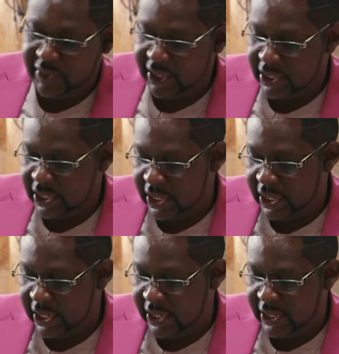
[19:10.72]
think,
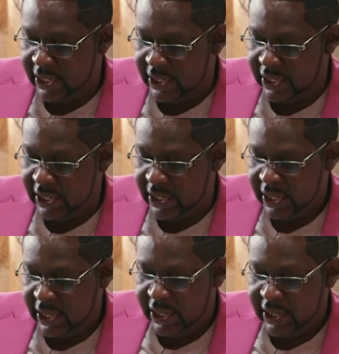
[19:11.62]

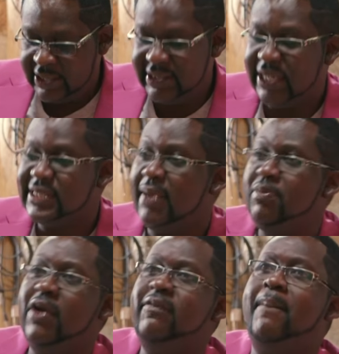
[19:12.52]
is there a
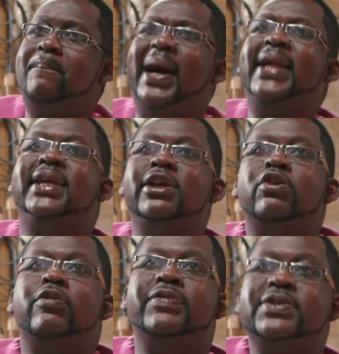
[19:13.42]
time you have a bad day
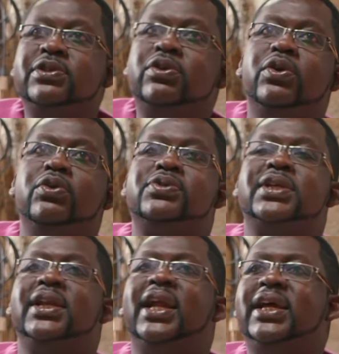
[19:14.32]
in office? You know, you
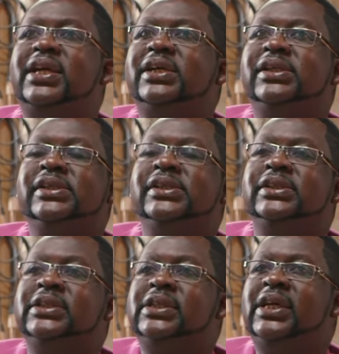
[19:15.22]
say like,
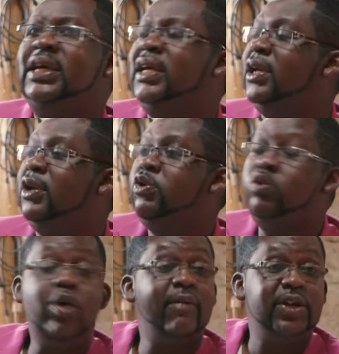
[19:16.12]
hey,
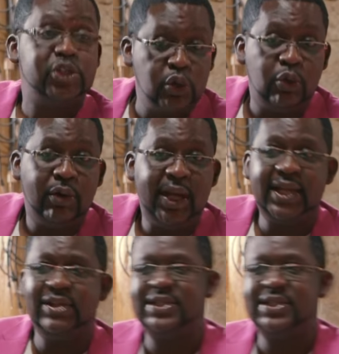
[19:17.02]
you have a show. Like, you